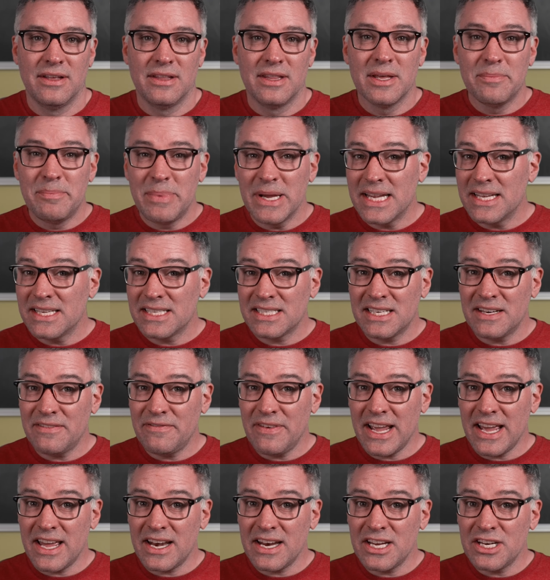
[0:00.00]
The biggest
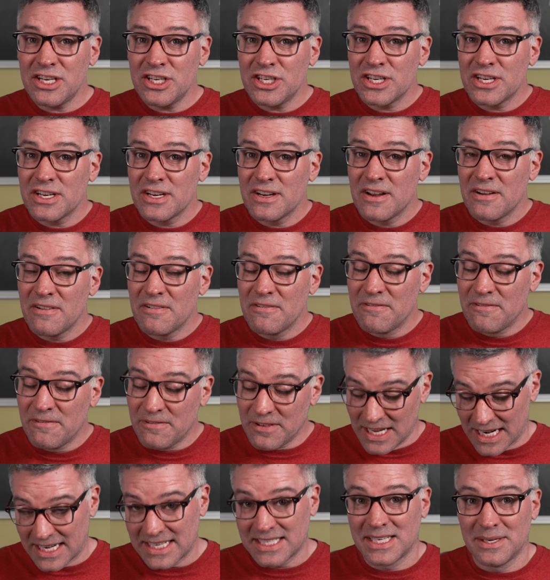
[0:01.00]
advantage?
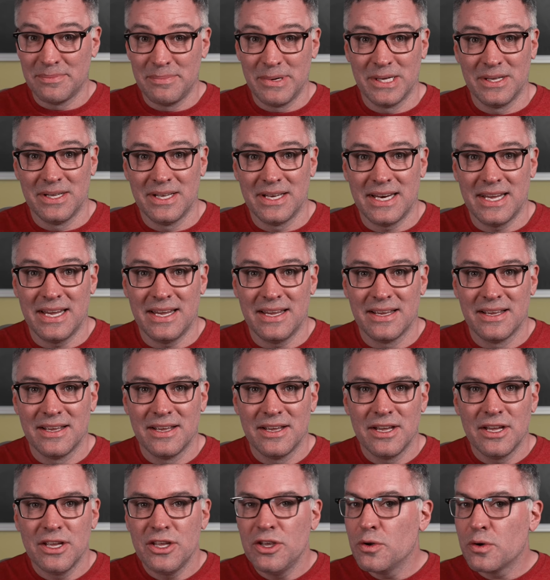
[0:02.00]
Flexibility.
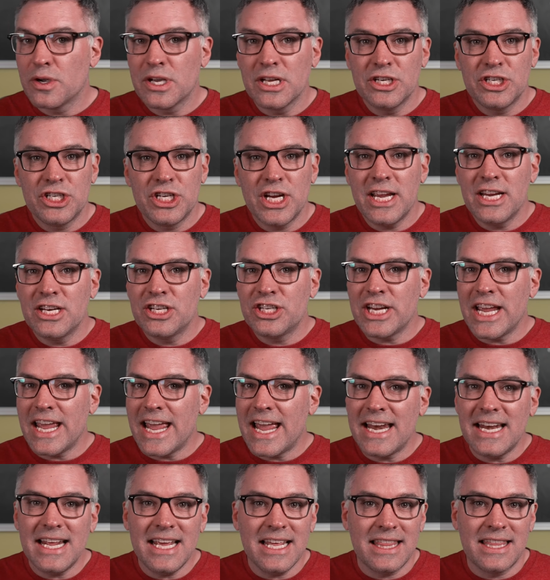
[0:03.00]
You can change
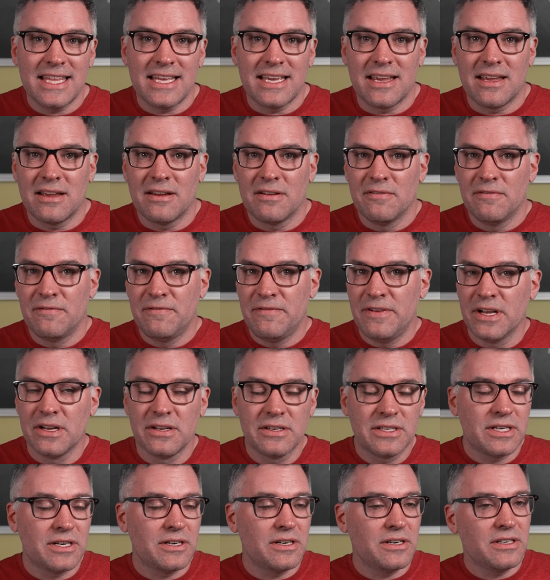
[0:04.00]
anything,
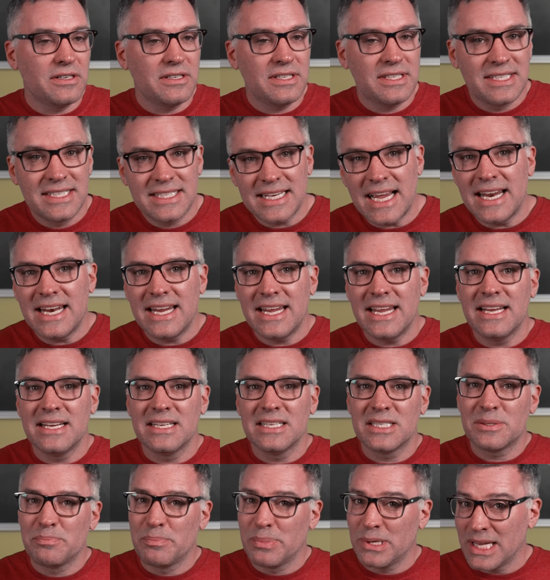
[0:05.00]
filters,
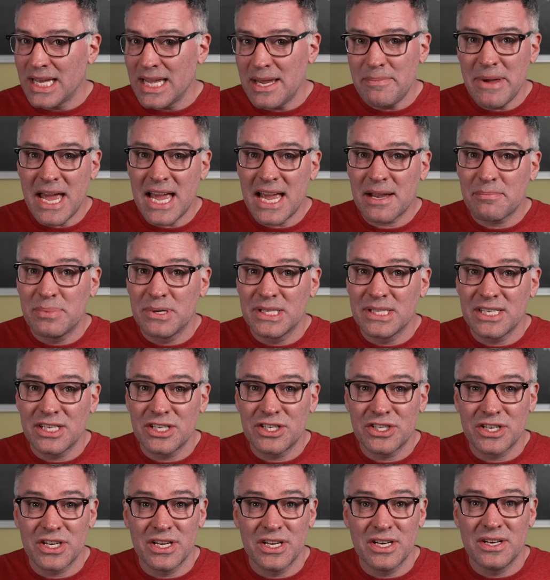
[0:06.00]
settings, playback
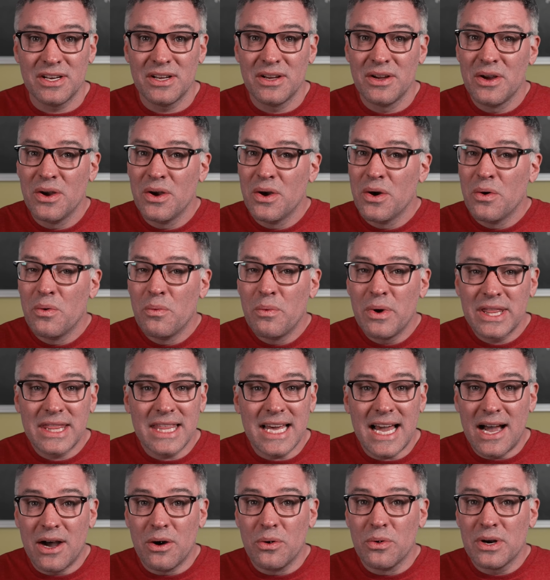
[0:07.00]
position,
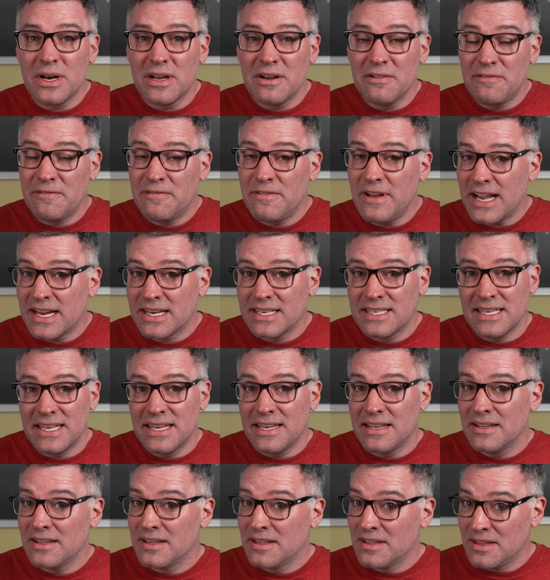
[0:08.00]
without
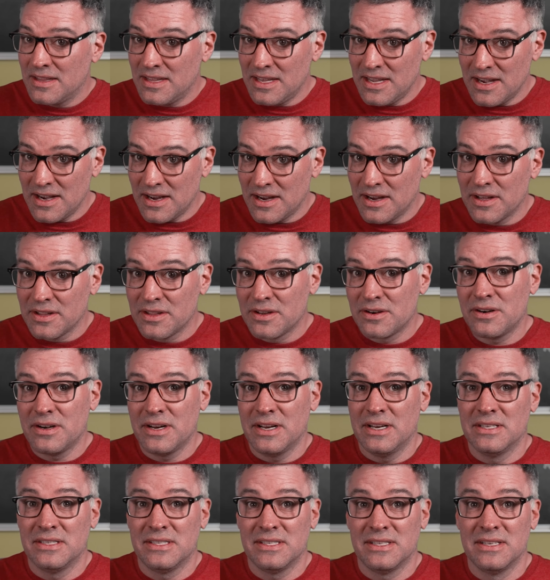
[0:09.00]
affecting the other
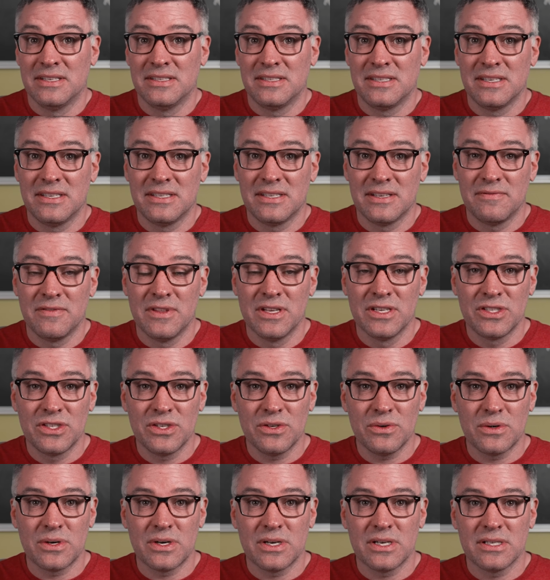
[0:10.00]
instances of the
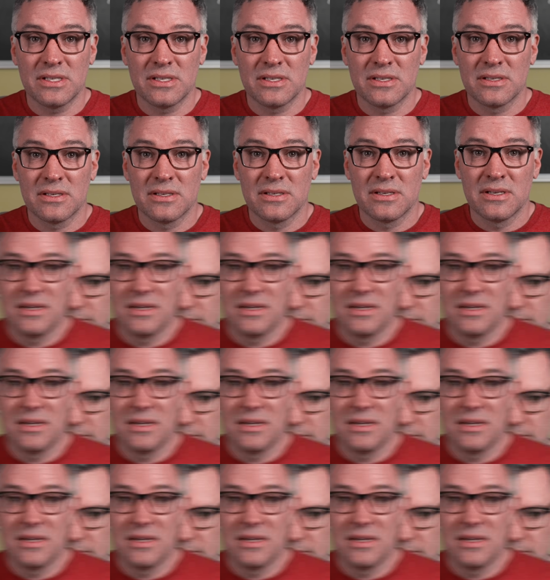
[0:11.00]
source.